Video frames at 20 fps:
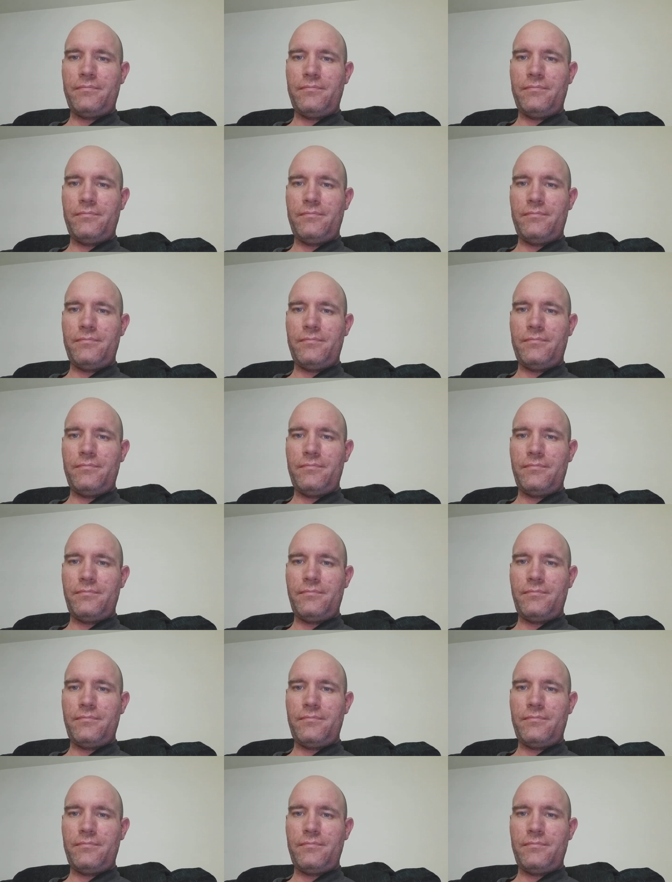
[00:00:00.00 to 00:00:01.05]

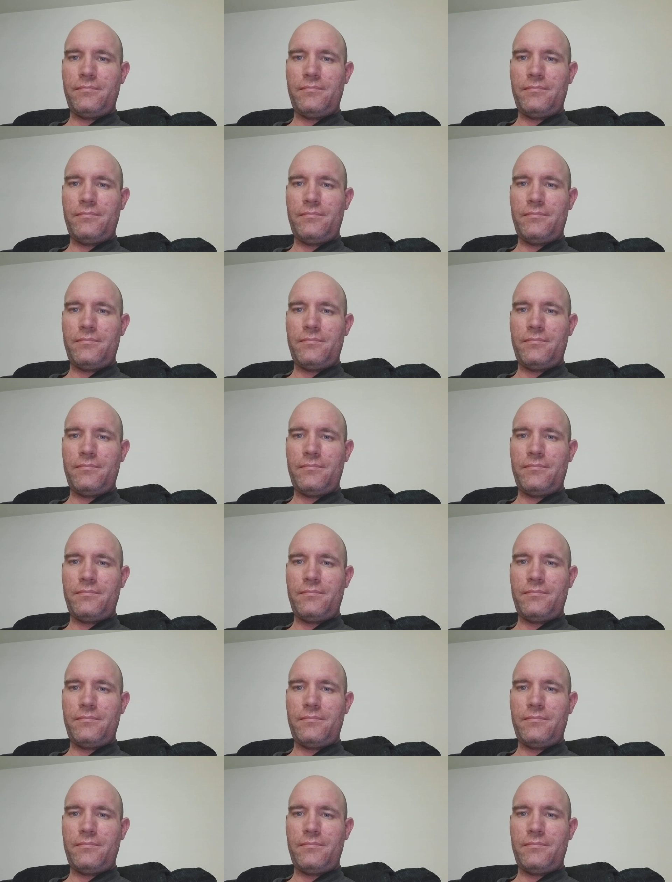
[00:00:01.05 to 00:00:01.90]
[no speech]